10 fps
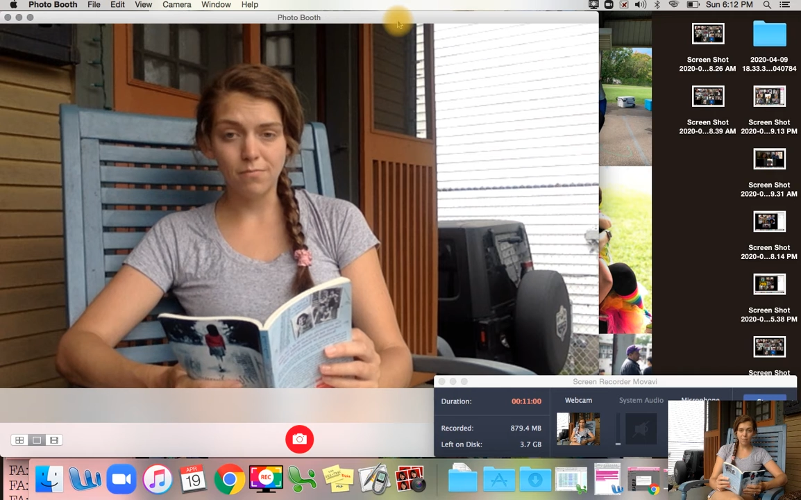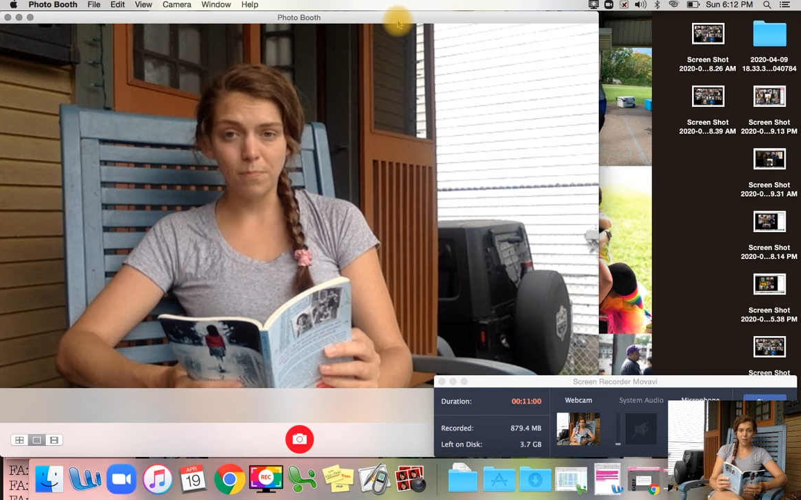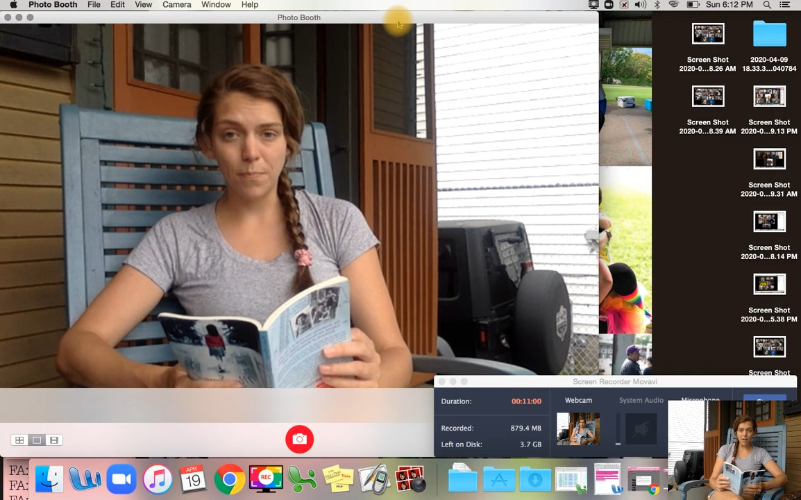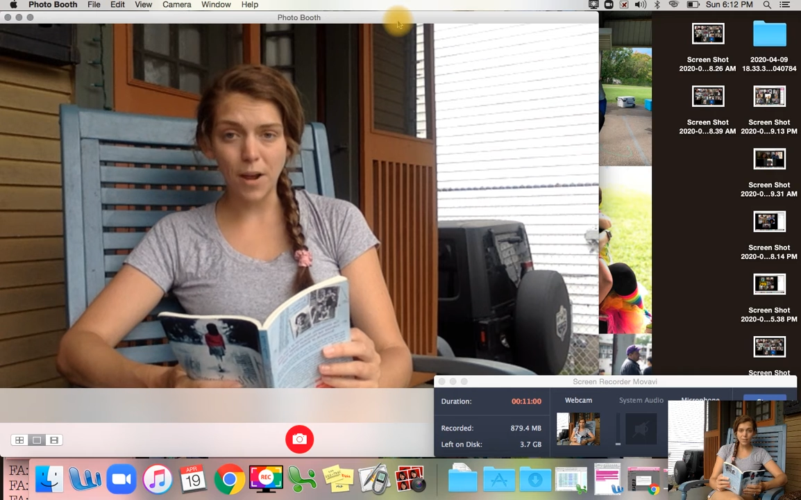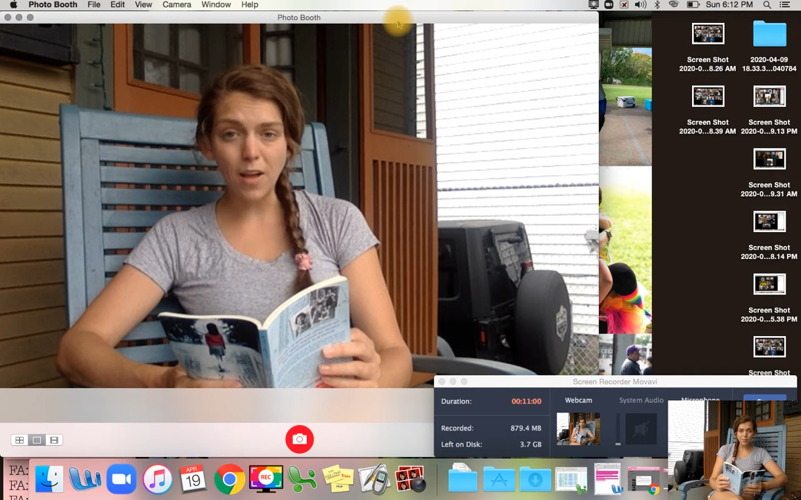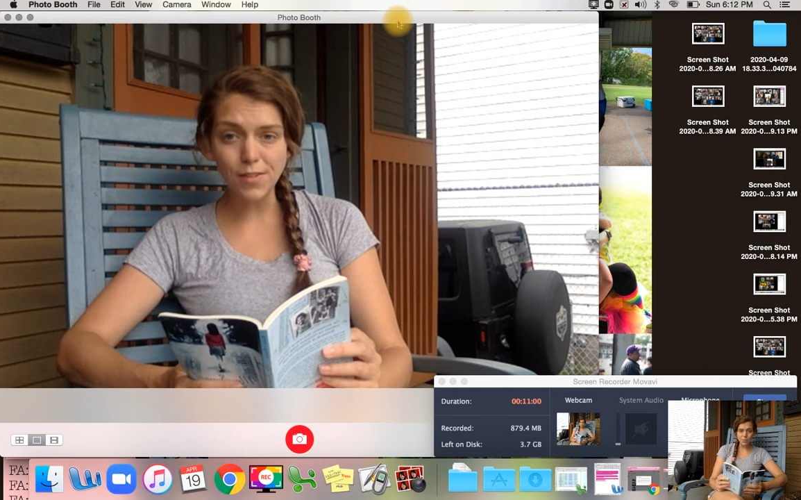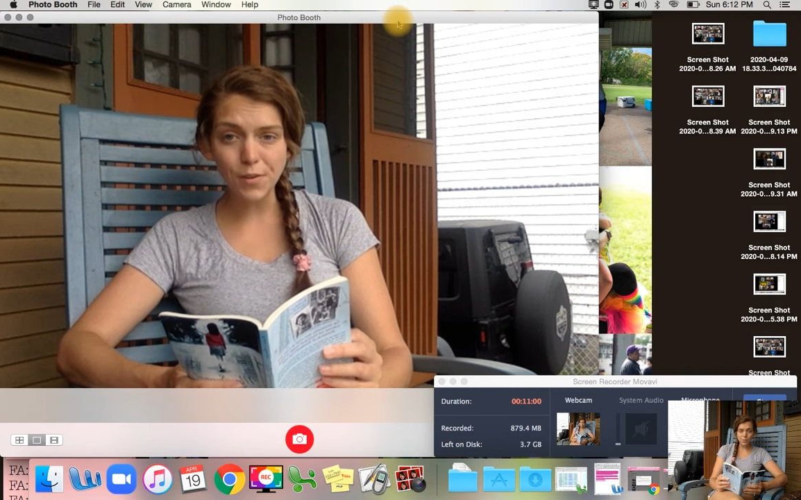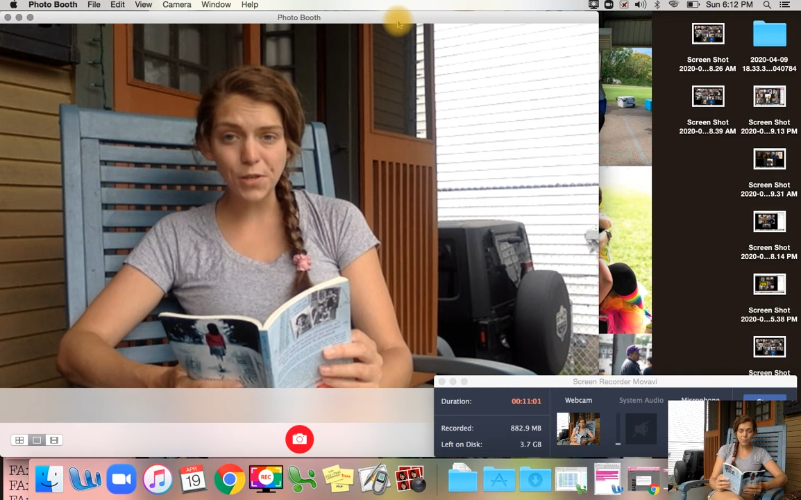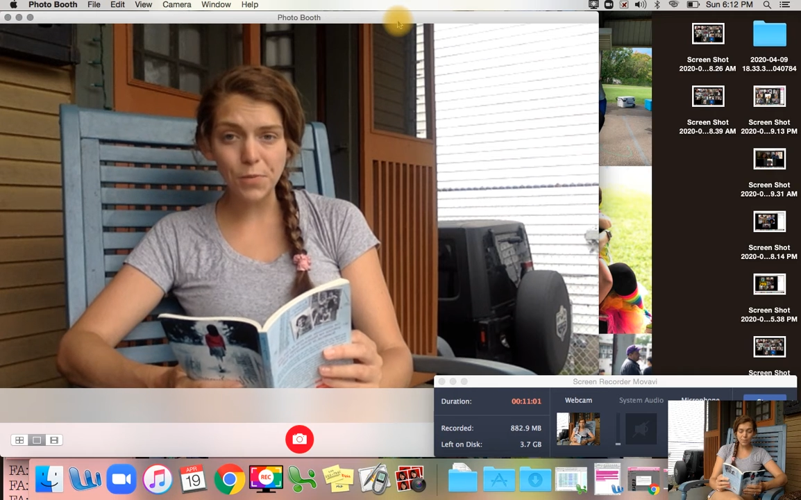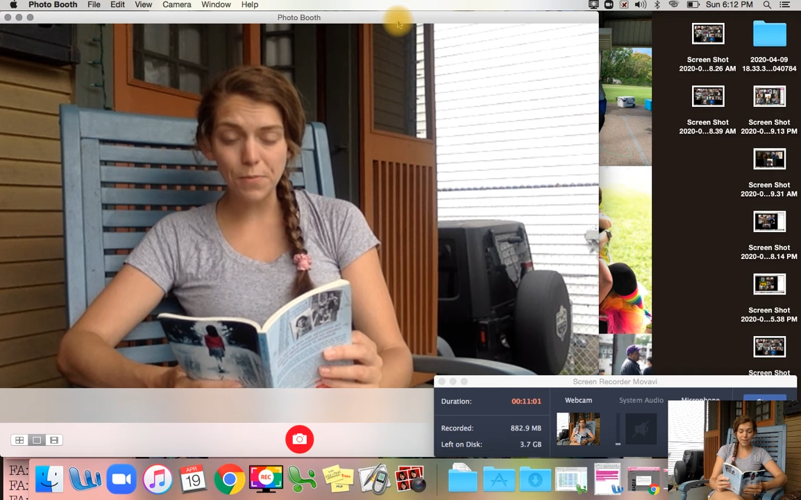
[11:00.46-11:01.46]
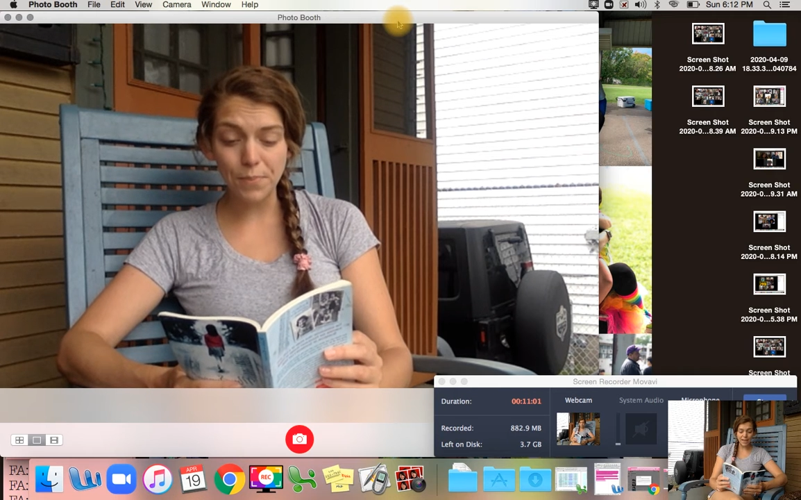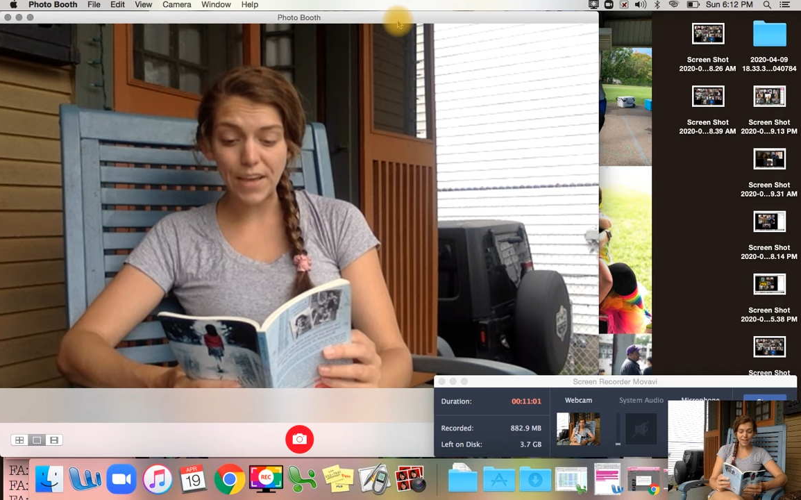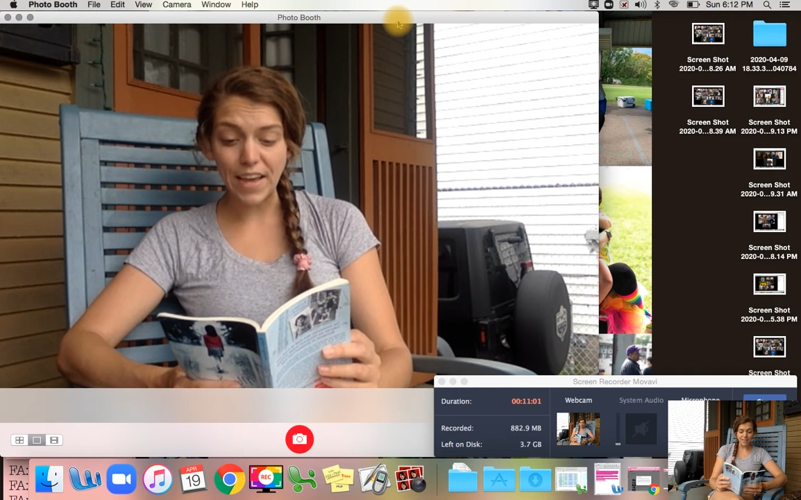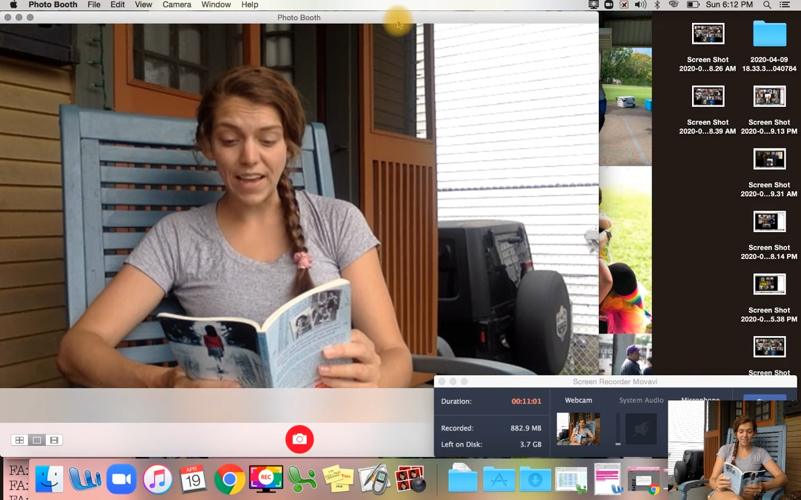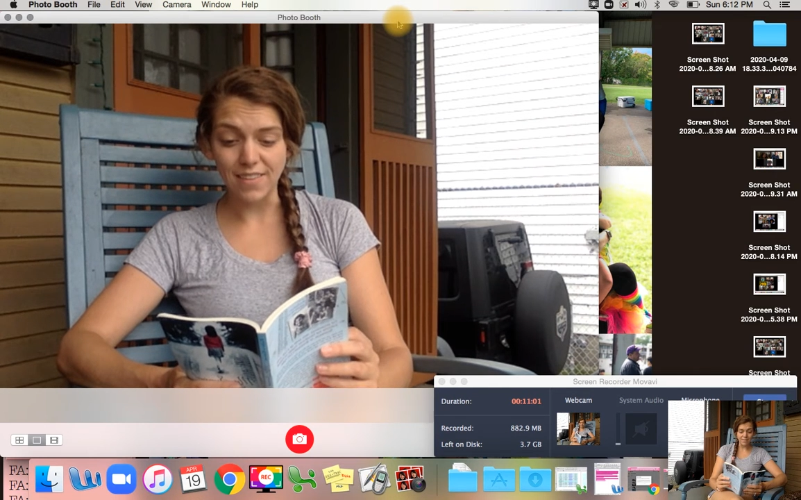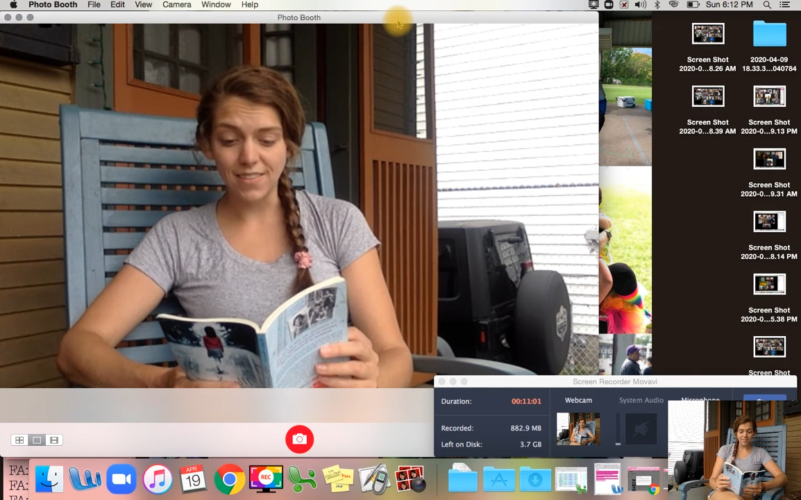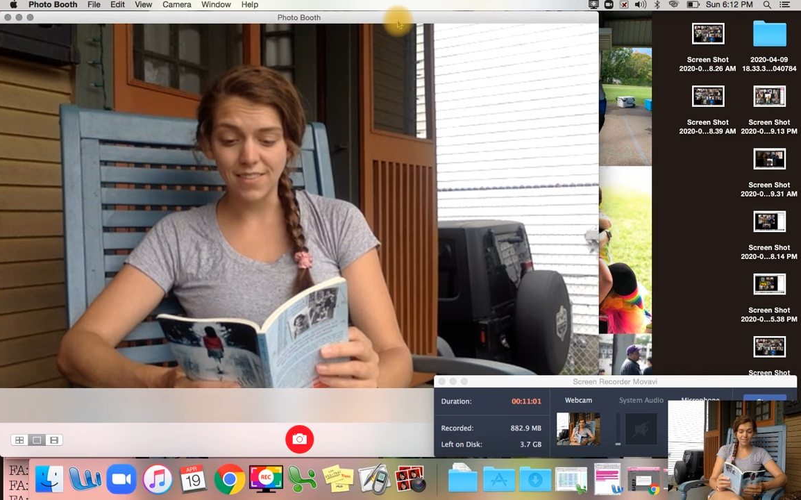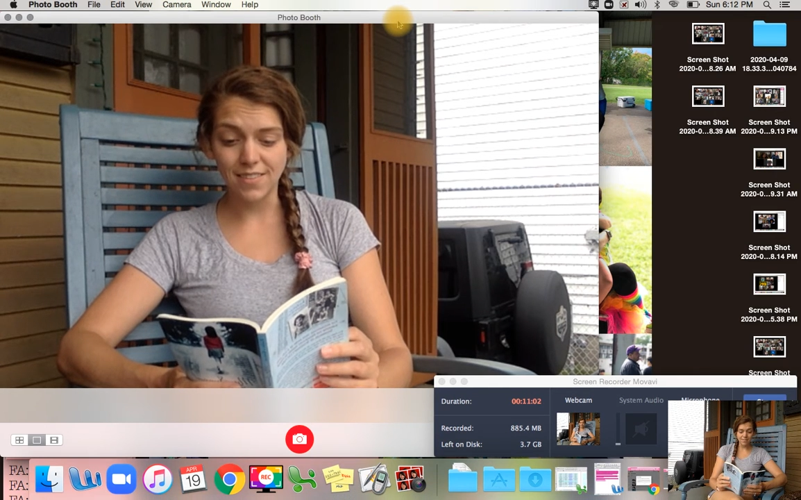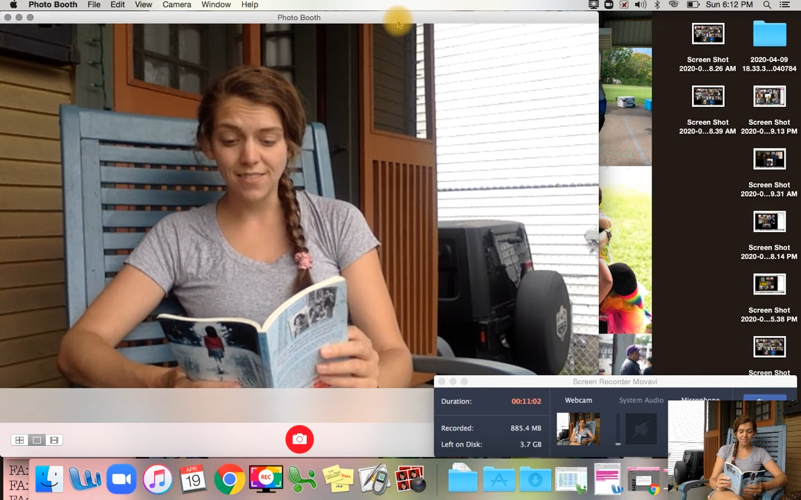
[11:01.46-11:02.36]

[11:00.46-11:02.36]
but also human beings,